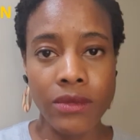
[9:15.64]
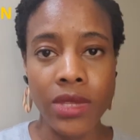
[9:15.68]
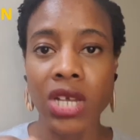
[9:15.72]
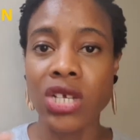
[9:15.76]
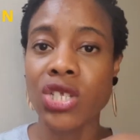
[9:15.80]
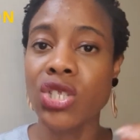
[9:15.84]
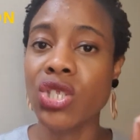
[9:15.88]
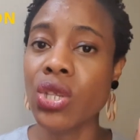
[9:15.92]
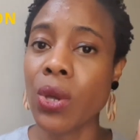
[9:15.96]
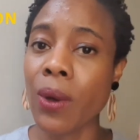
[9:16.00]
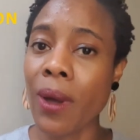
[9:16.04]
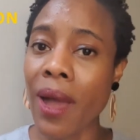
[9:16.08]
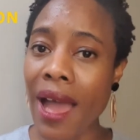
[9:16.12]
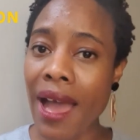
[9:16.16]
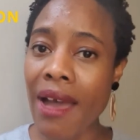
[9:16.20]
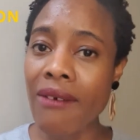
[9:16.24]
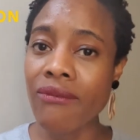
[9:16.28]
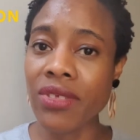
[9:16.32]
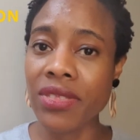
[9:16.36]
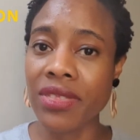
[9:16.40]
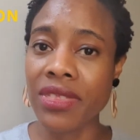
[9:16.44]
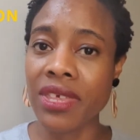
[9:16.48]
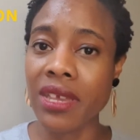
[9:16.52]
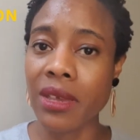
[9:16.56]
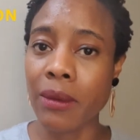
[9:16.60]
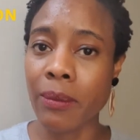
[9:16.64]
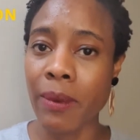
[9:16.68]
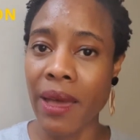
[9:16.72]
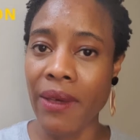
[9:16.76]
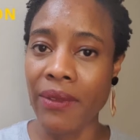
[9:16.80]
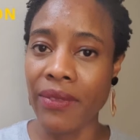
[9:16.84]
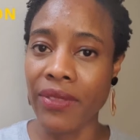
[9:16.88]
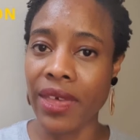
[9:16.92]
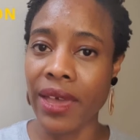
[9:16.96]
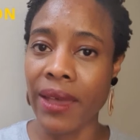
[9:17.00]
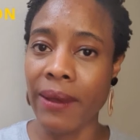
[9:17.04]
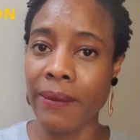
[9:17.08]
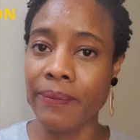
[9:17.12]
So have a think about
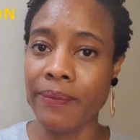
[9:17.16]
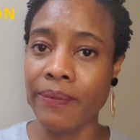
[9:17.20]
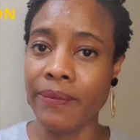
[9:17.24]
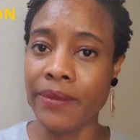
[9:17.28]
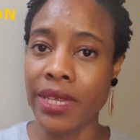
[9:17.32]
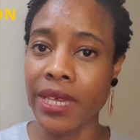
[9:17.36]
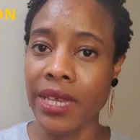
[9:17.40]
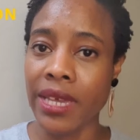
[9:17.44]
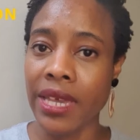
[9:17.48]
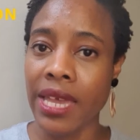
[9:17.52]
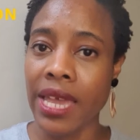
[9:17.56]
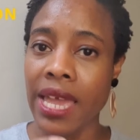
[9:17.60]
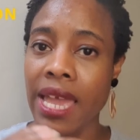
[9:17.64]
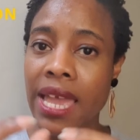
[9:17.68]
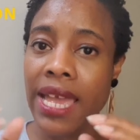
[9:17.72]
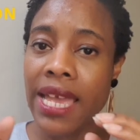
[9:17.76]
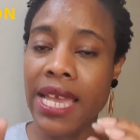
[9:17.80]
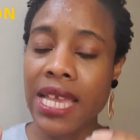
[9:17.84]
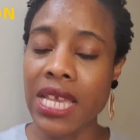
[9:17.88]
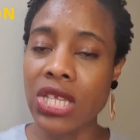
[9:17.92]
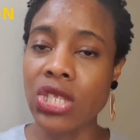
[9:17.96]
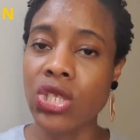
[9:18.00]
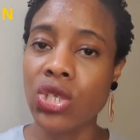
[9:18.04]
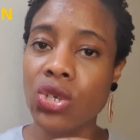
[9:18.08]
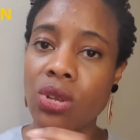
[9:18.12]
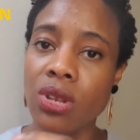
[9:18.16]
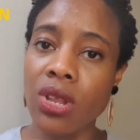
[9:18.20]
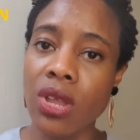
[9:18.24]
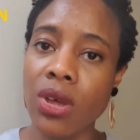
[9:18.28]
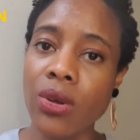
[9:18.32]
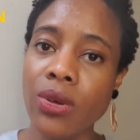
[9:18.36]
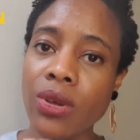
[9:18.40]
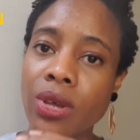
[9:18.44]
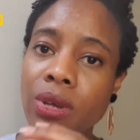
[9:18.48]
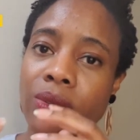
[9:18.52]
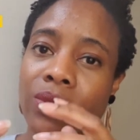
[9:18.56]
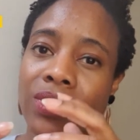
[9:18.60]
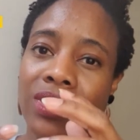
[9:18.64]
that. Is your
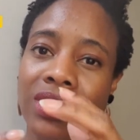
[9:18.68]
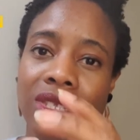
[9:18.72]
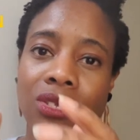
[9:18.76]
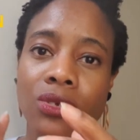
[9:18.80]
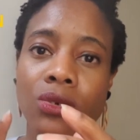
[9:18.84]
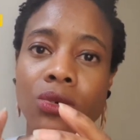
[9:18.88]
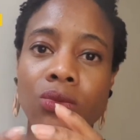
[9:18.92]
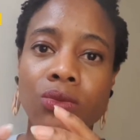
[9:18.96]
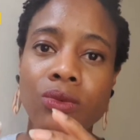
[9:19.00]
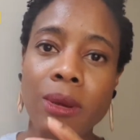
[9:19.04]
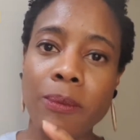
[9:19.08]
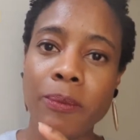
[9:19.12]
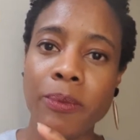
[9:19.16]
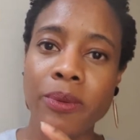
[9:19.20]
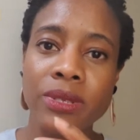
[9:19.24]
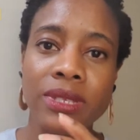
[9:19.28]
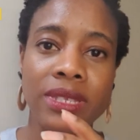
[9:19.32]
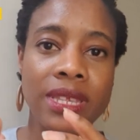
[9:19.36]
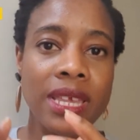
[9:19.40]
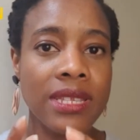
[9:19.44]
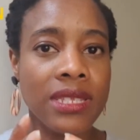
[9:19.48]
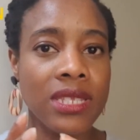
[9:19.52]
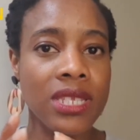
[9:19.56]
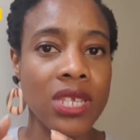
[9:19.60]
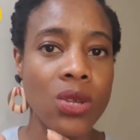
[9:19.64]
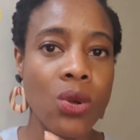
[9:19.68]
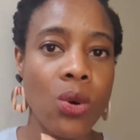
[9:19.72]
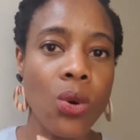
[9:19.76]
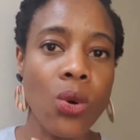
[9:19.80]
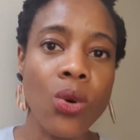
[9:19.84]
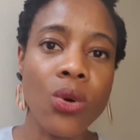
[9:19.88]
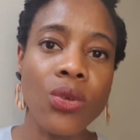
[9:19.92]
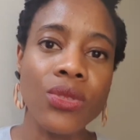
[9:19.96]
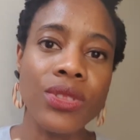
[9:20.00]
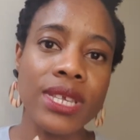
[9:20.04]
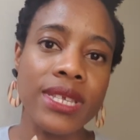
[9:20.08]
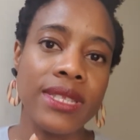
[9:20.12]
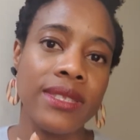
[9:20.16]
logo still representing all
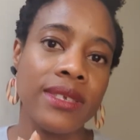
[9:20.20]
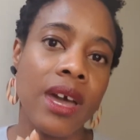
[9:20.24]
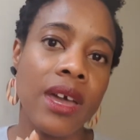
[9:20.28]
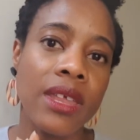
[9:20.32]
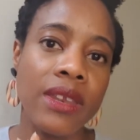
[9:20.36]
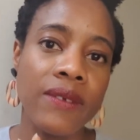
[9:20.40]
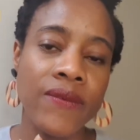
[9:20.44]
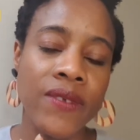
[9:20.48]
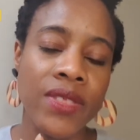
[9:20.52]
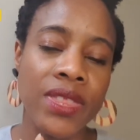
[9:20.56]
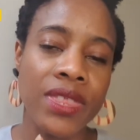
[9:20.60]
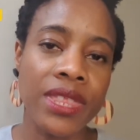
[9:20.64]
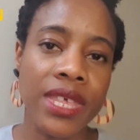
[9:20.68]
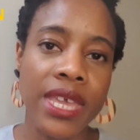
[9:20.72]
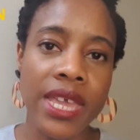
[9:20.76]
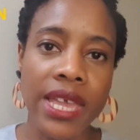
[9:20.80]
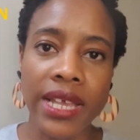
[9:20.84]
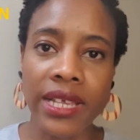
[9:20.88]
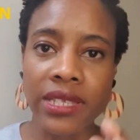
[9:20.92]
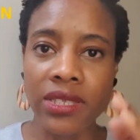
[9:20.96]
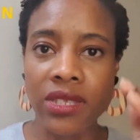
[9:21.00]
these kind of things?